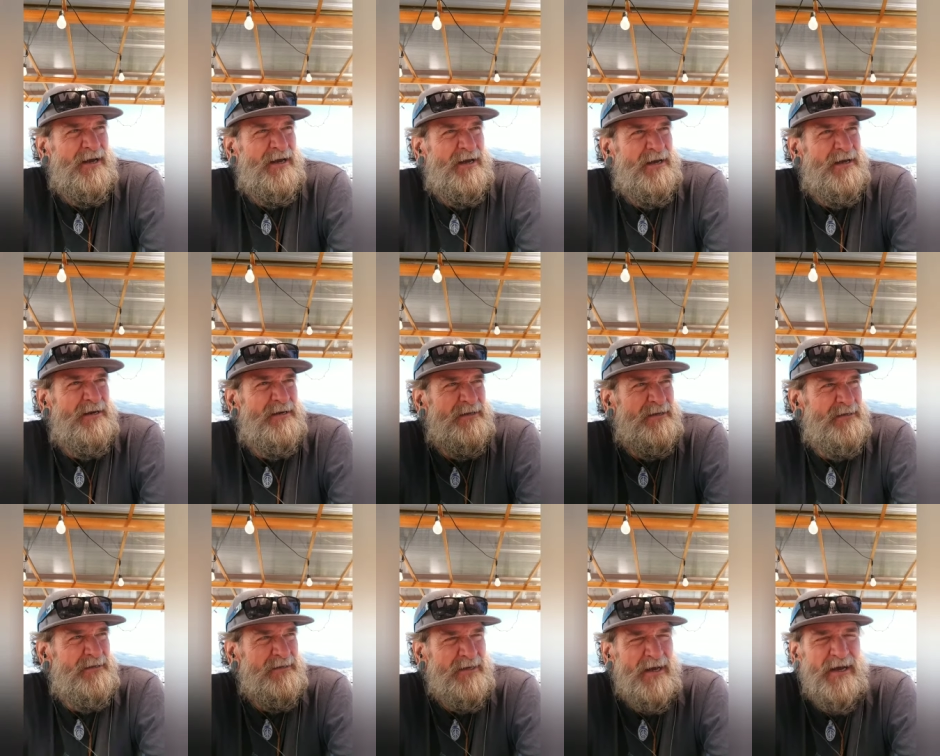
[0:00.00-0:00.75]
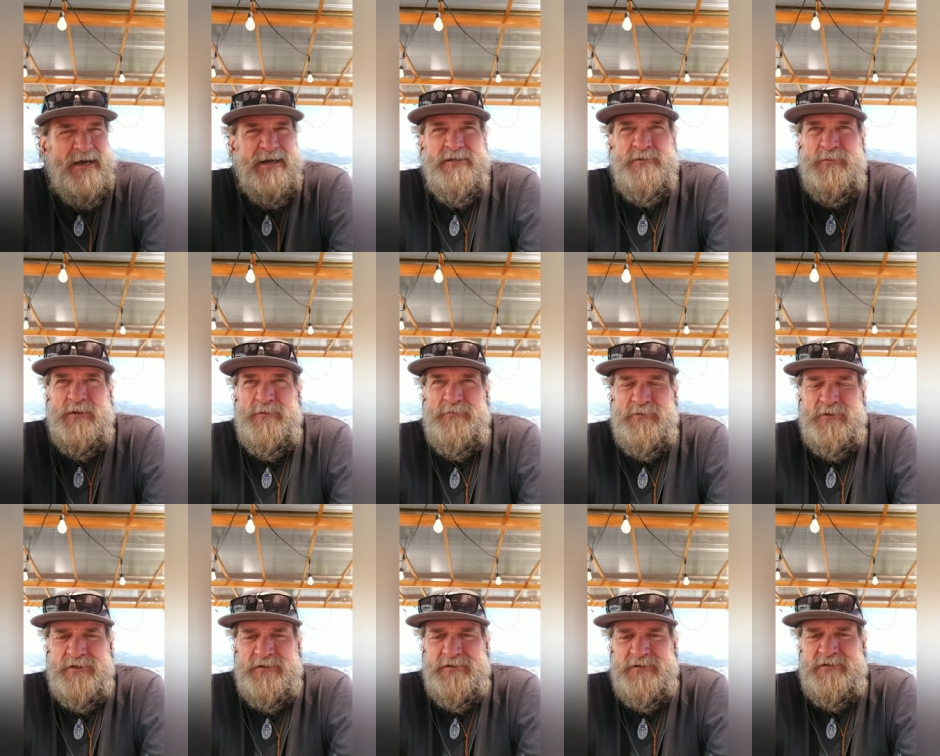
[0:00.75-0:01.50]
And uh, yeah, it's been a
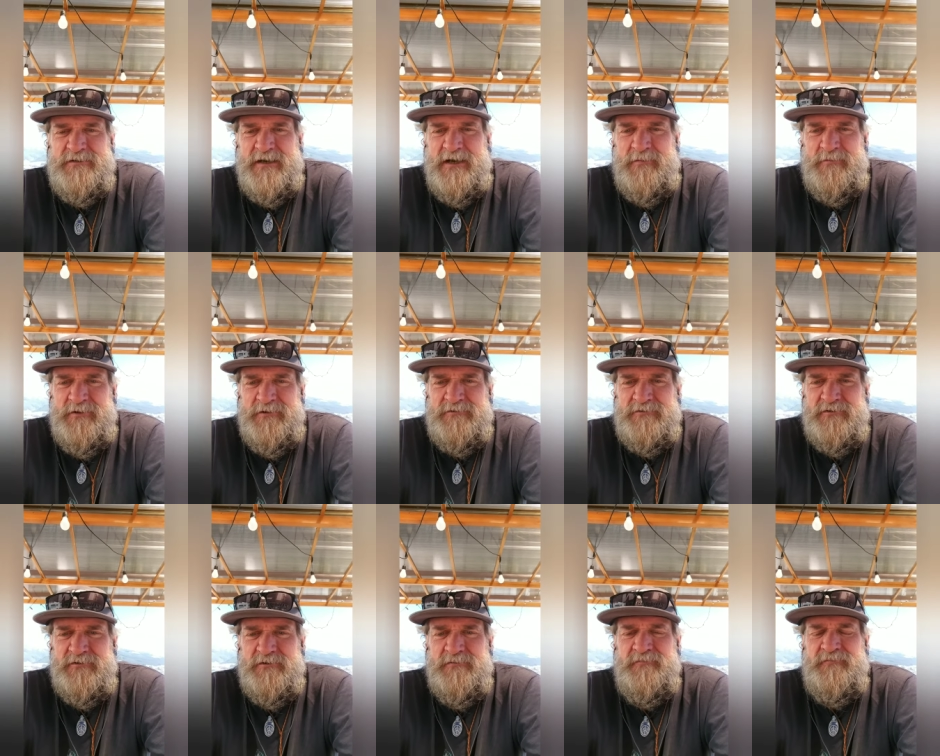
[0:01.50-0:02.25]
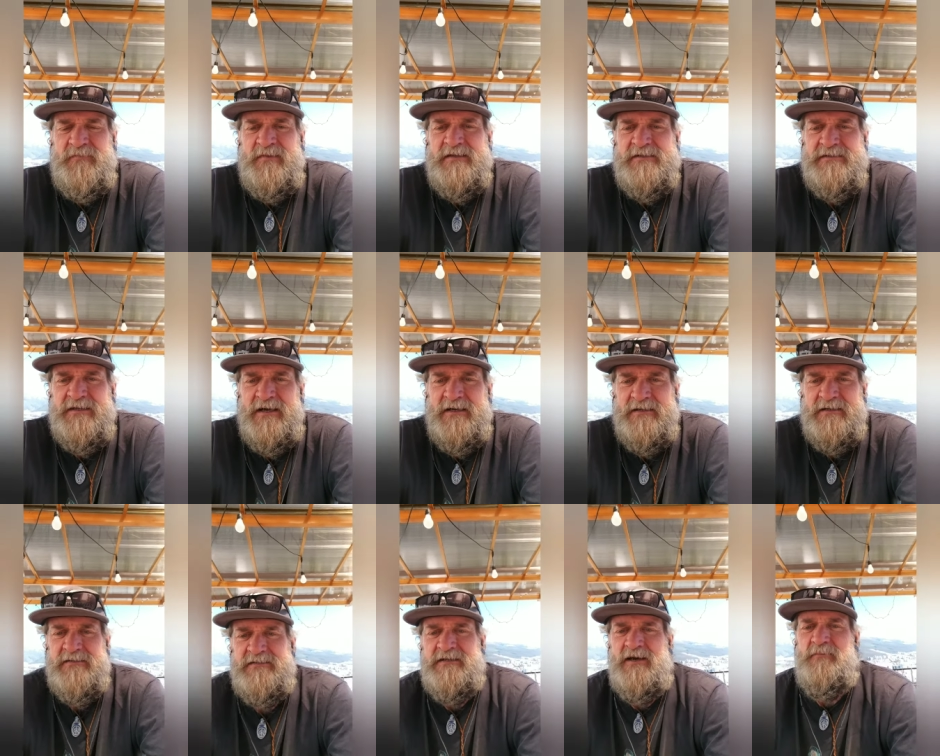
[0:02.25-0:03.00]
pretty good time here, so it's not
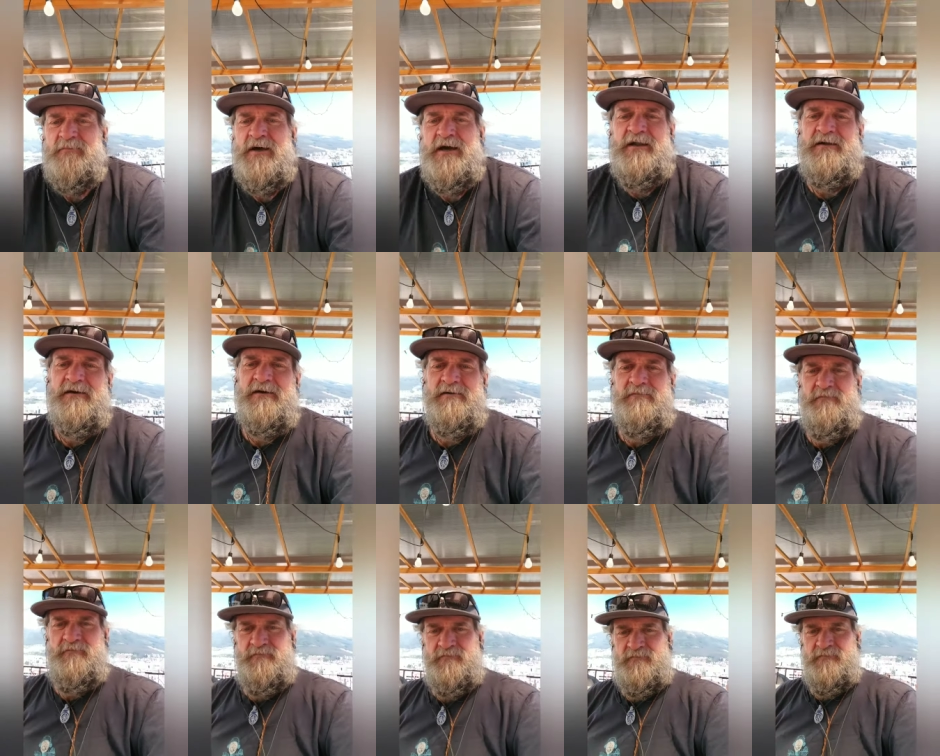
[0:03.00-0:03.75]
it's not bad at all.